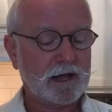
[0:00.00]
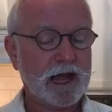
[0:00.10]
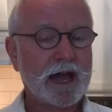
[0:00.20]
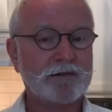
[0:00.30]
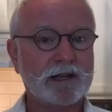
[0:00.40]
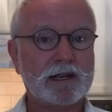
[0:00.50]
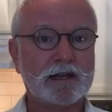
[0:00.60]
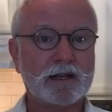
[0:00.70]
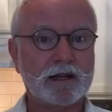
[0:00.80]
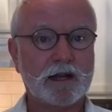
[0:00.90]

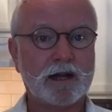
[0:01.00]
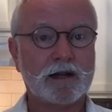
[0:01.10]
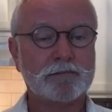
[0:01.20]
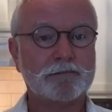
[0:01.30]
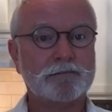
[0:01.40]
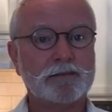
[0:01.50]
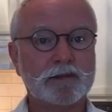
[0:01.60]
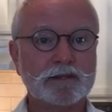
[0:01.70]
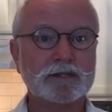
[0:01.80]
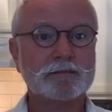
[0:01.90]
having
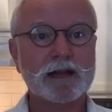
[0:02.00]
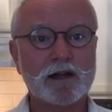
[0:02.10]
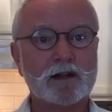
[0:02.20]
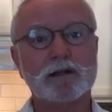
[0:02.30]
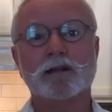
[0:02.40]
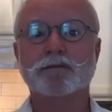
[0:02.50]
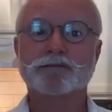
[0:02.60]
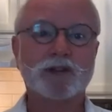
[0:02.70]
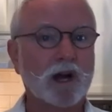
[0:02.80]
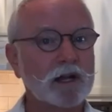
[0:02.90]
the smell
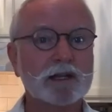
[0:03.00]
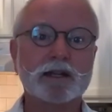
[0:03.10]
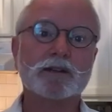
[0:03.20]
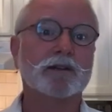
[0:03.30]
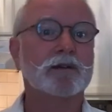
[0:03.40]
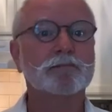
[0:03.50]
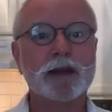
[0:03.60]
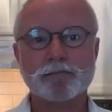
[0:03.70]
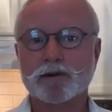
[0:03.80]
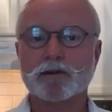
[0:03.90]
of garlic or
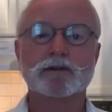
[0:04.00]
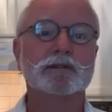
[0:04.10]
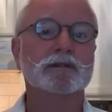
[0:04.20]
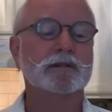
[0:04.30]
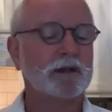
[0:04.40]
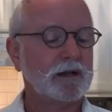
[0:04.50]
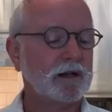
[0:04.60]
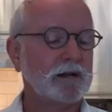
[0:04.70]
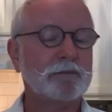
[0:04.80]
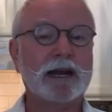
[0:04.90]
peppers
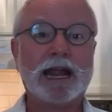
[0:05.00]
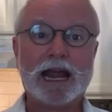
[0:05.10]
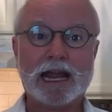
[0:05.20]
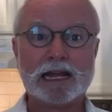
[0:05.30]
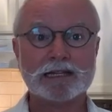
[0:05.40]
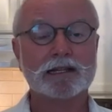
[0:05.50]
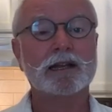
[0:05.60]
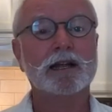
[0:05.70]
on my hand,